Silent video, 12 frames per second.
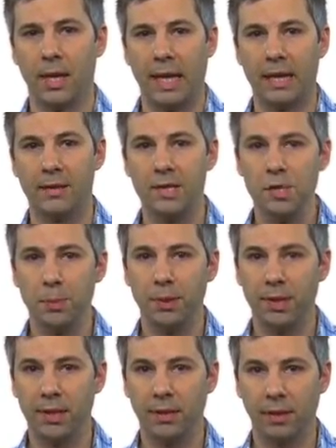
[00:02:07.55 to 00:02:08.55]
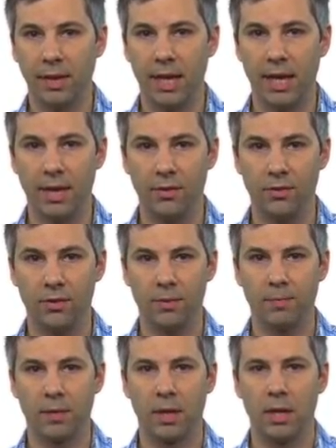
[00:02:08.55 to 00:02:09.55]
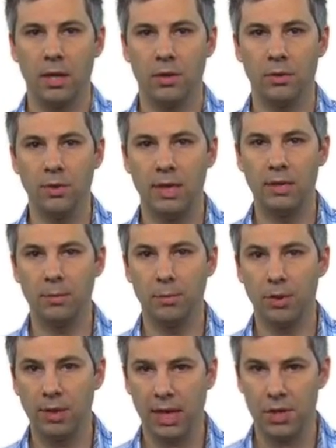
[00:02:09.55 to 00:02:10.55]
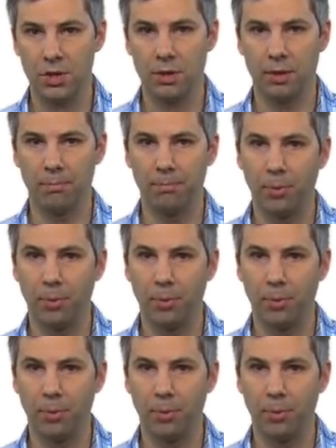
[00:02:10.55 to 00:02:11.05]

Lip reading: In this particular case, you need the mutation on